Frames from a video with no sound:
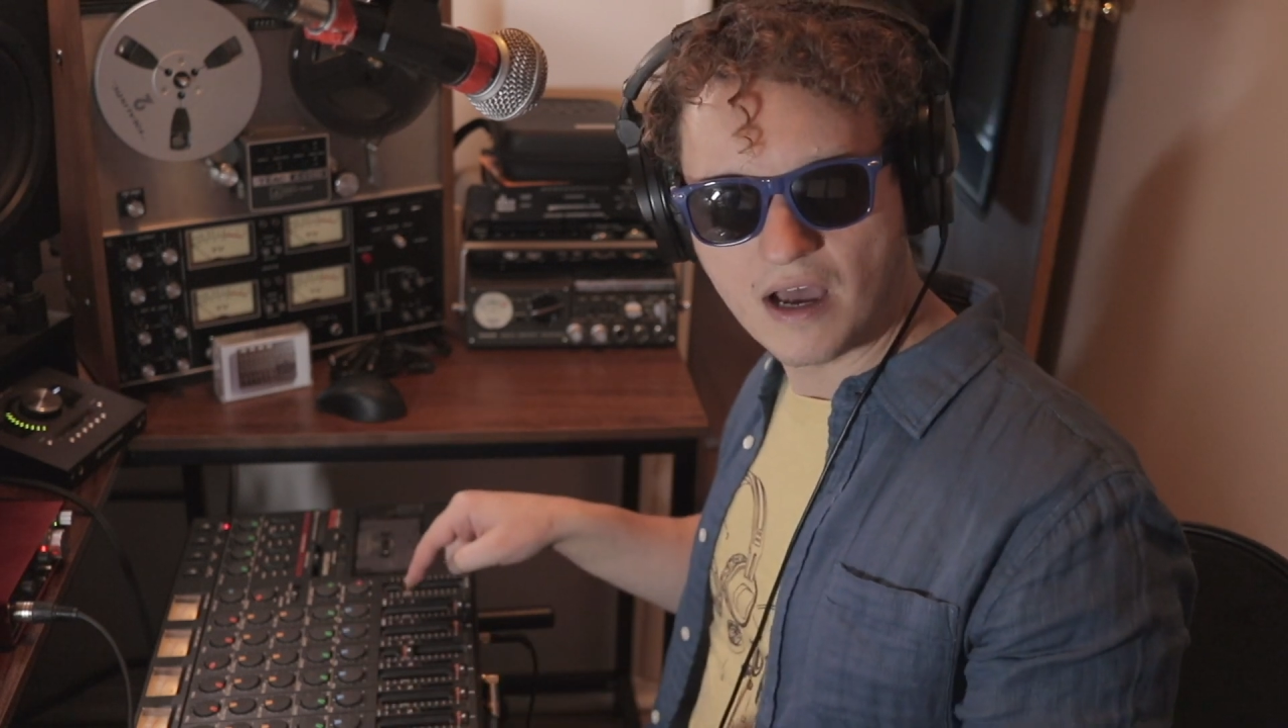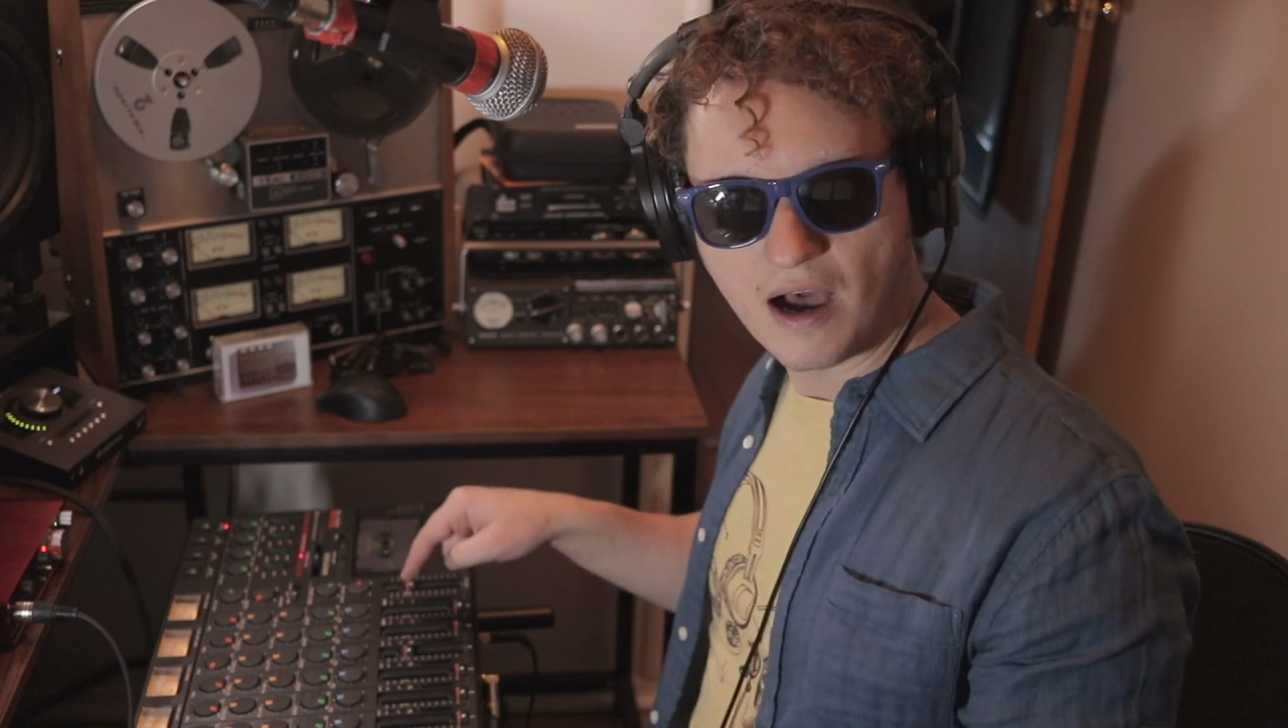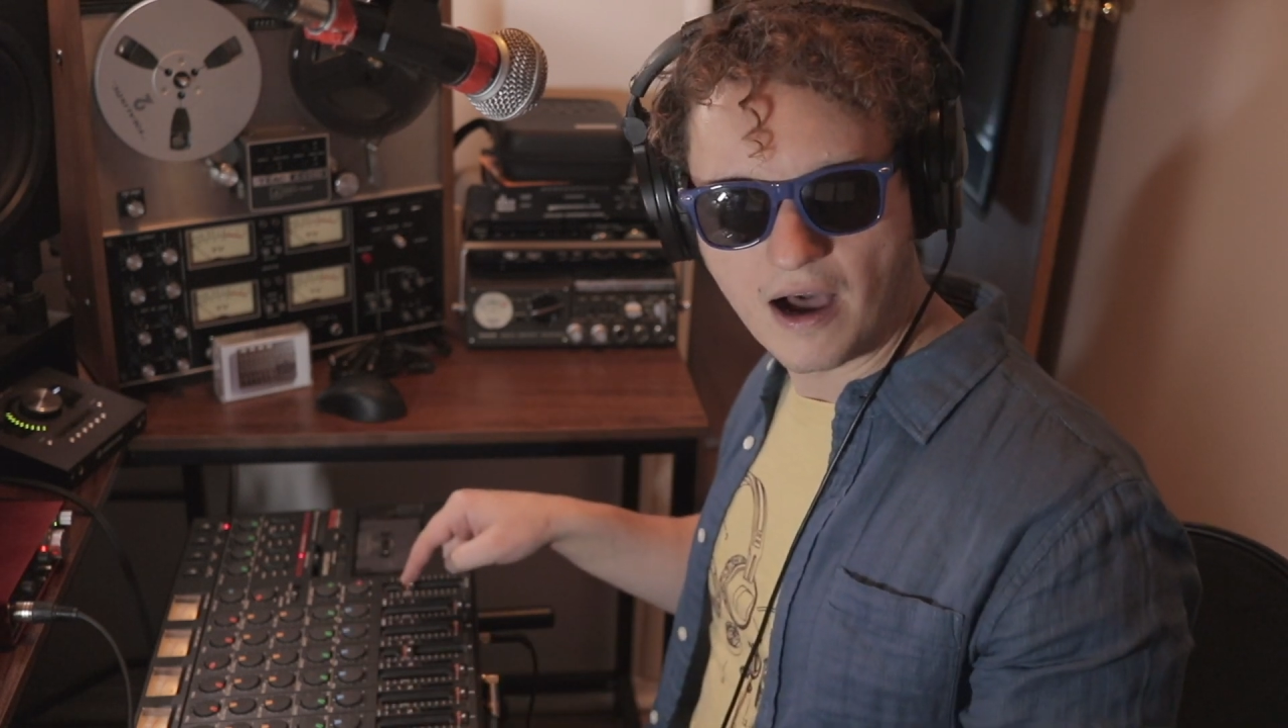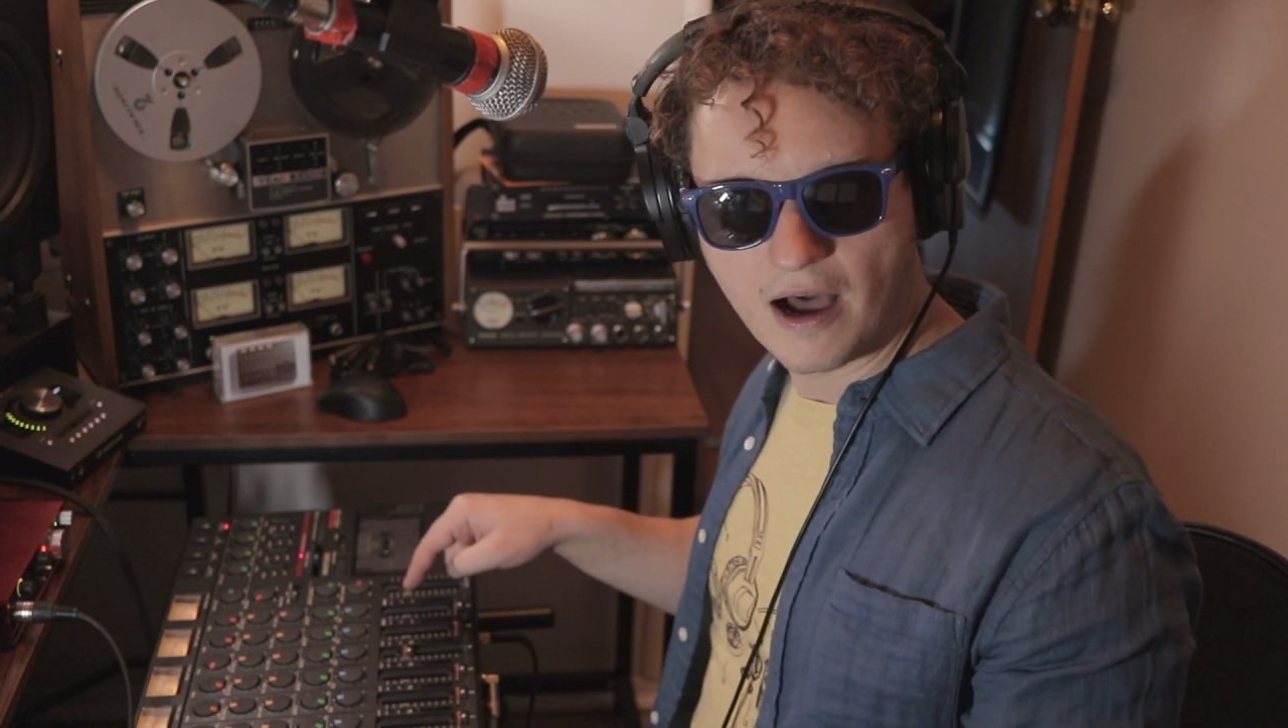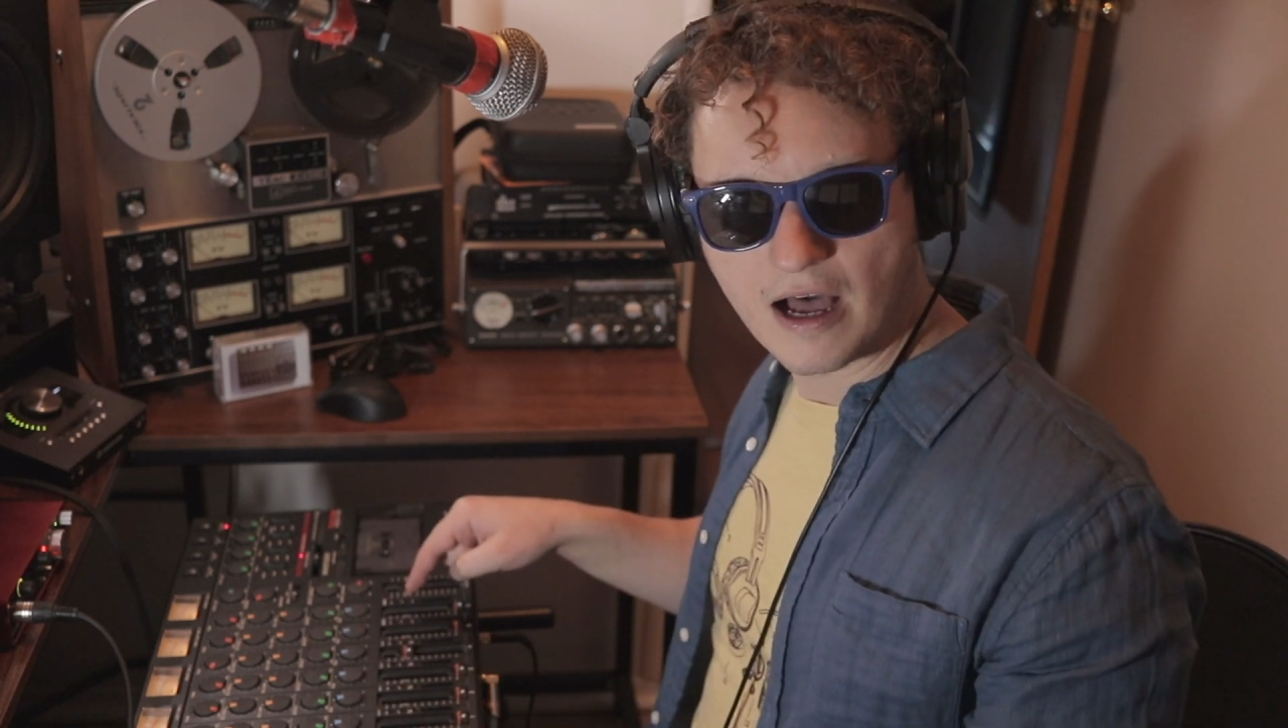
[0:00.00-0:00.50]

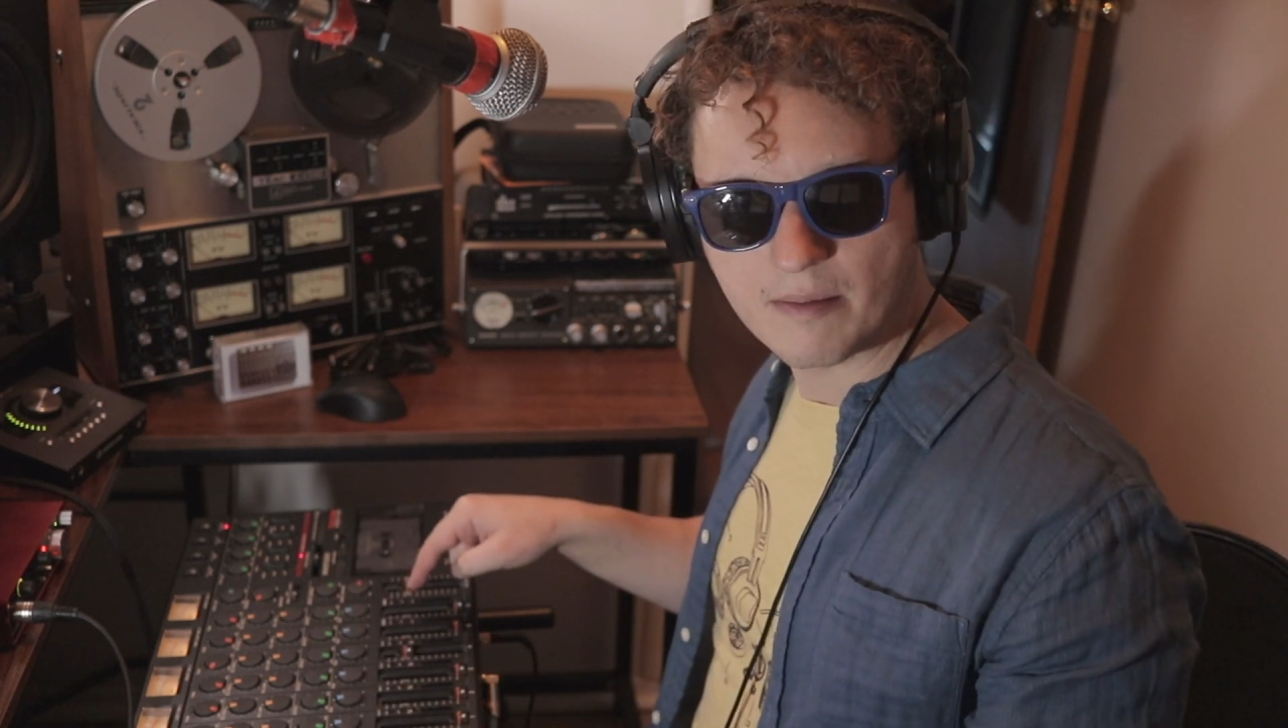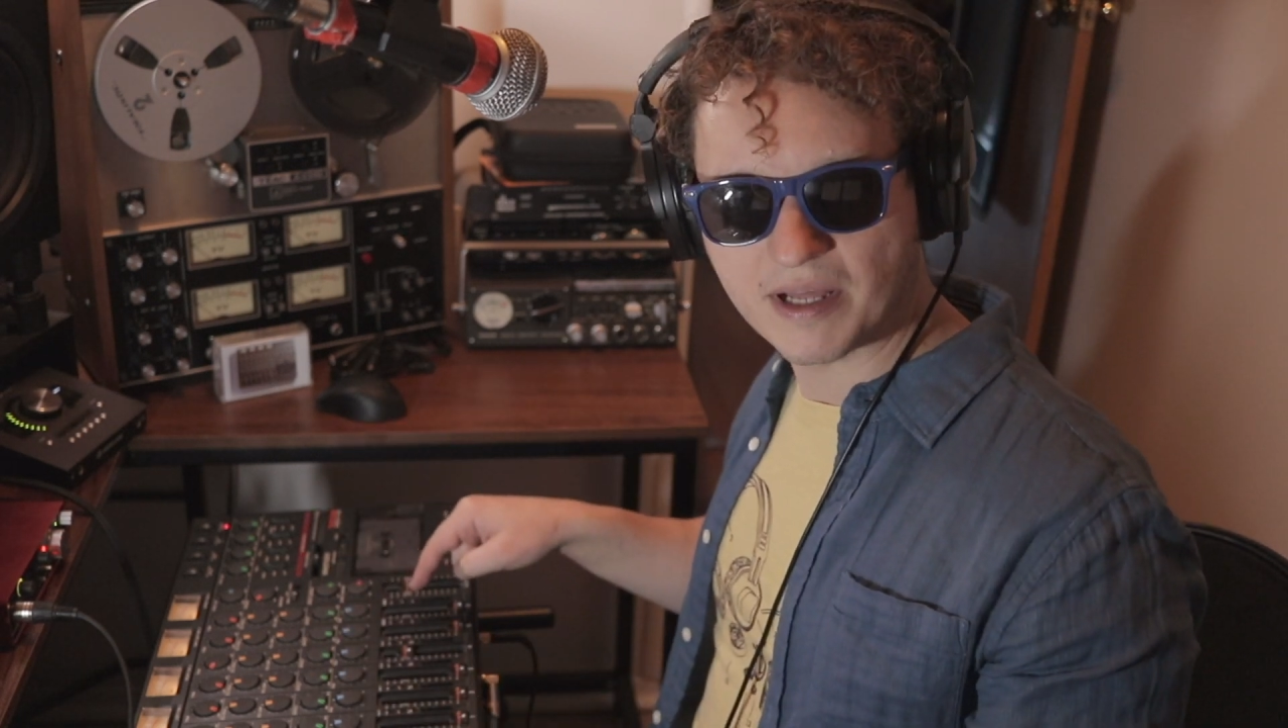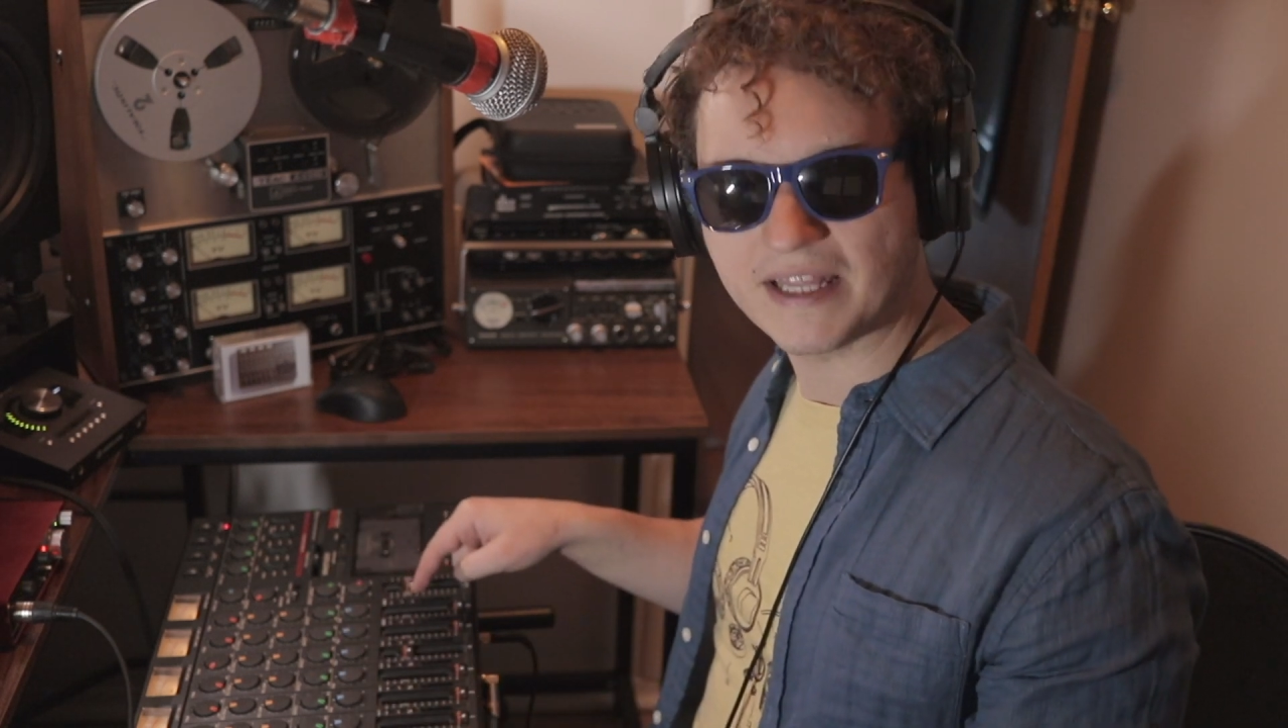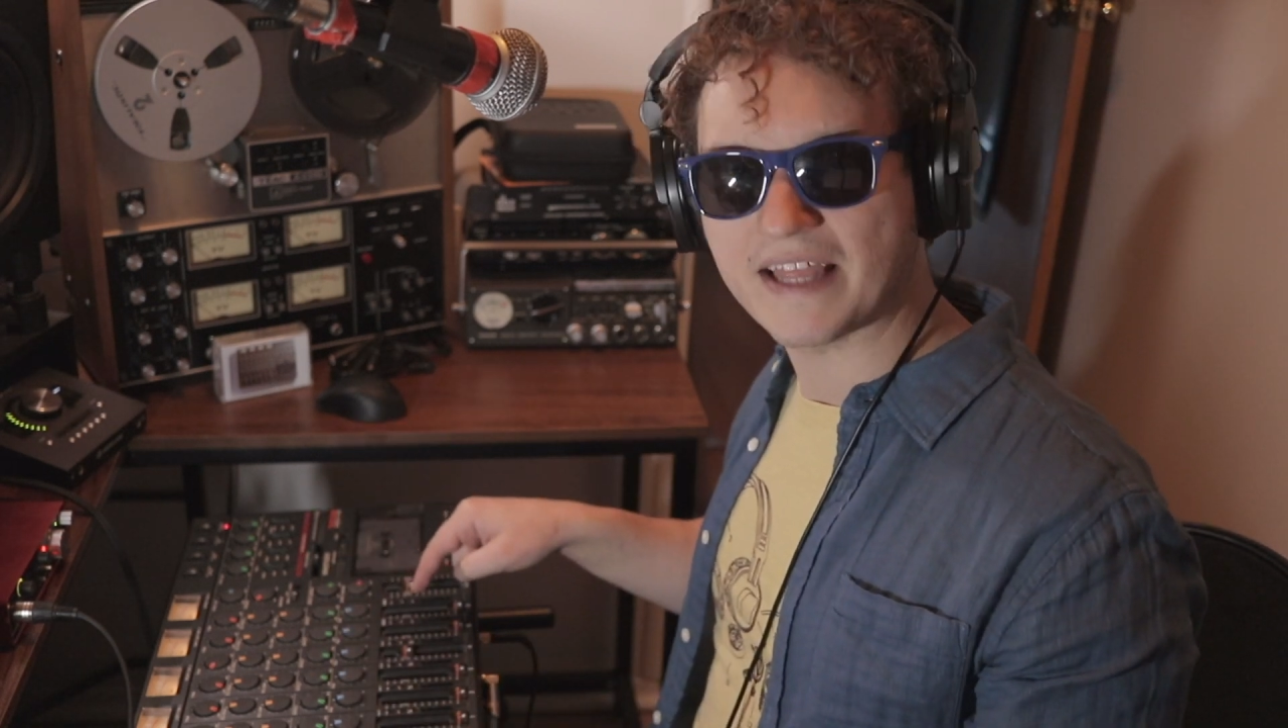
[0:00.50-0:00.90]
But